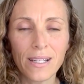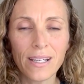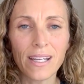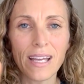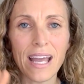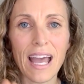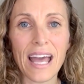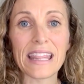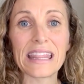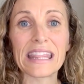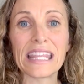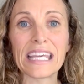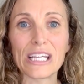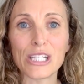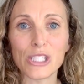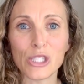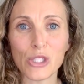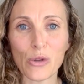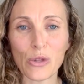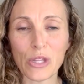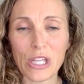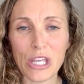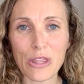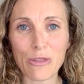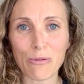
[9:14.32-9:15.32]
and think it's
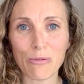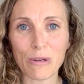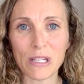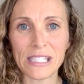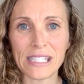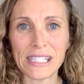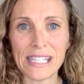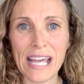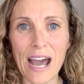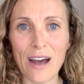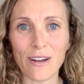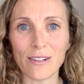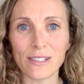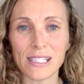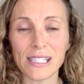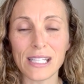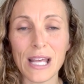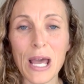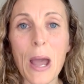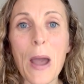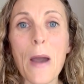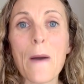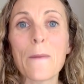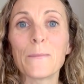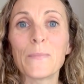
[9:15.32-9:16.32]
only 3 sounds.
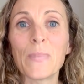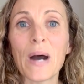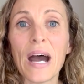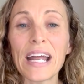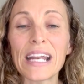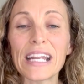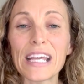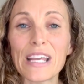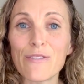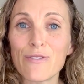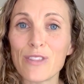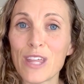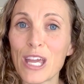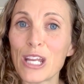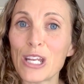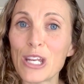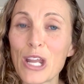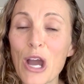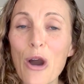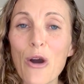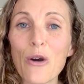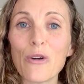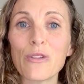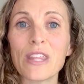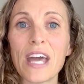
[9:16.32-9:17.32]
But if they
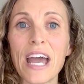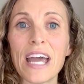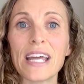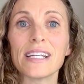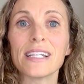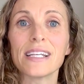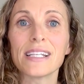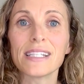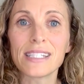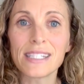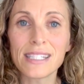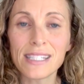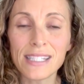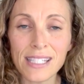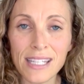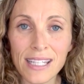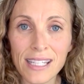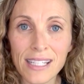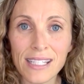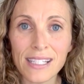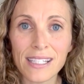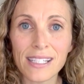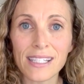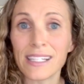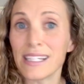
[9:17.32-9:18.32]
know that st
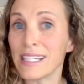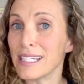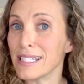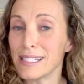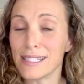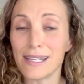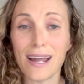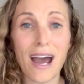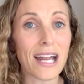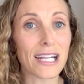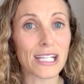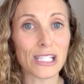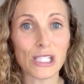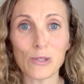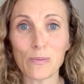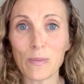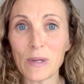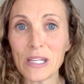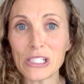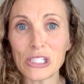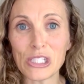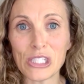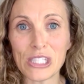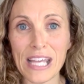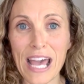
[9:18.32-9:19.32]
is not a
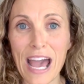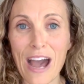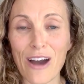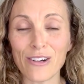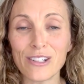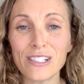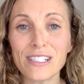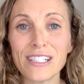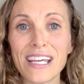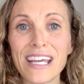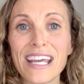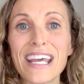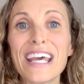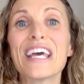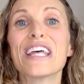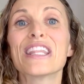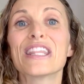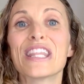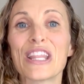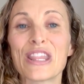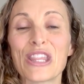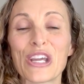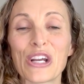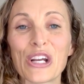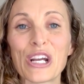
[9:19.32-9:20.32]
speech sound,
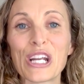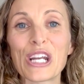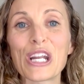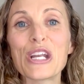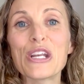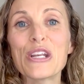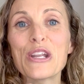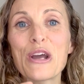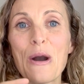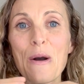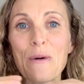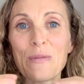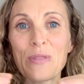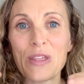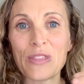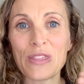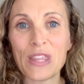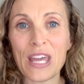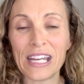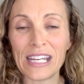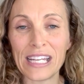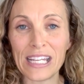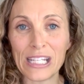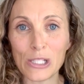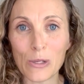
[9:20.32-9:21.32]
then they're going to know that
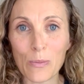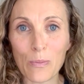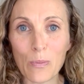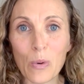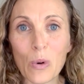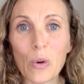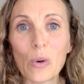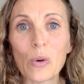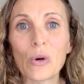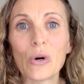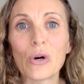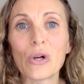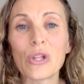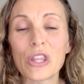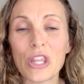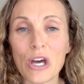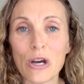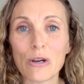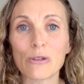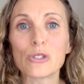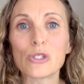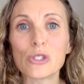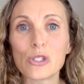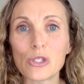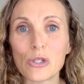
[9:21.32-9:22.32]
they need to pull
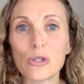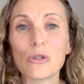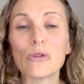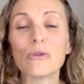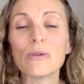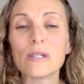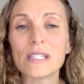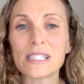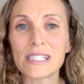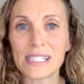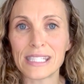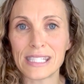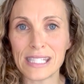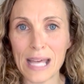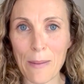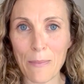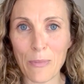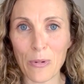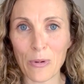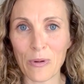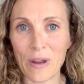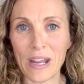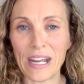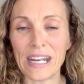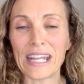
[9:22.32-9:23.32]
those 2
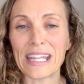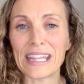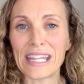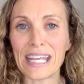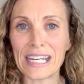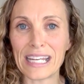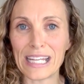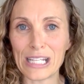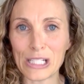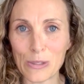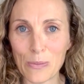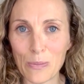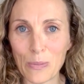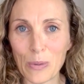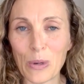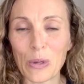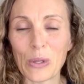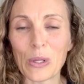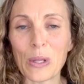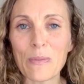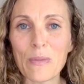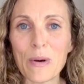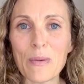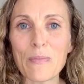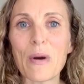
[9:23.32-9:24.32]
separated. They need to pull
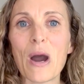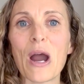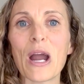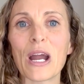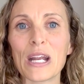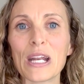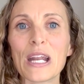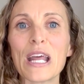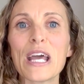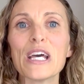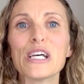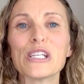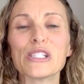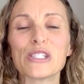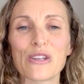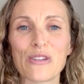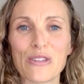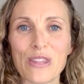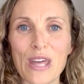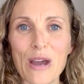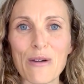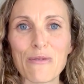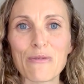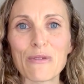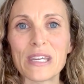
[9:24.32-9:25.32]
them apart so
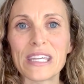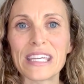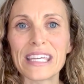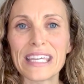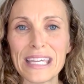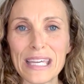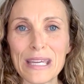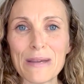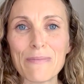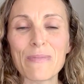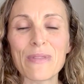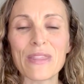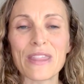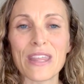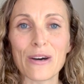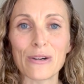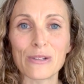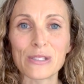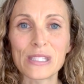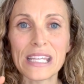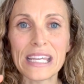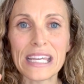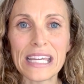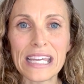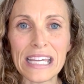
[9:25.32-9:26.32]
that we keep
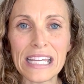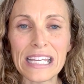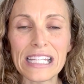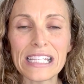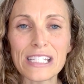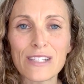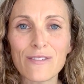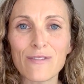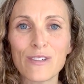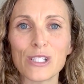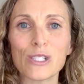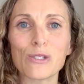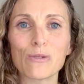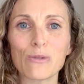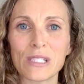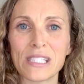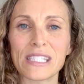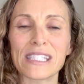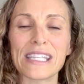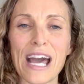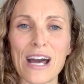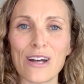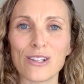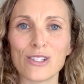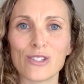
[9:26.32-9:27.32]
those individual
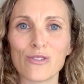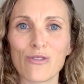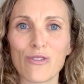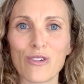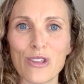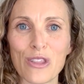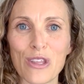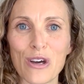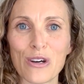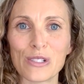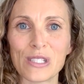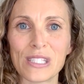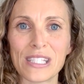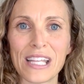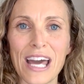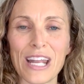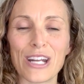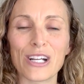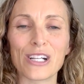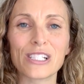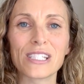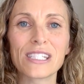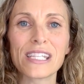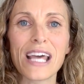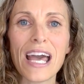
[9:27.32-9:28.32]
sounds for those
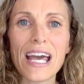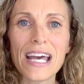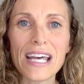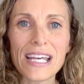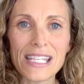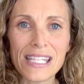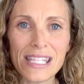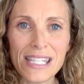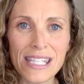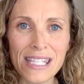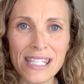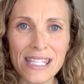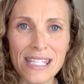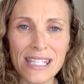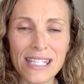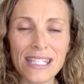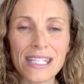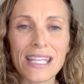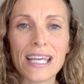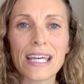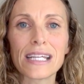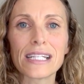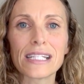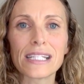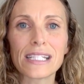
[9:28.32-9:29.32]
letters,
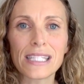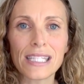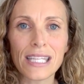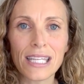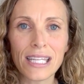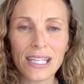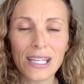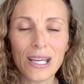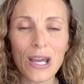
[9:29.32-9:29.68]
st,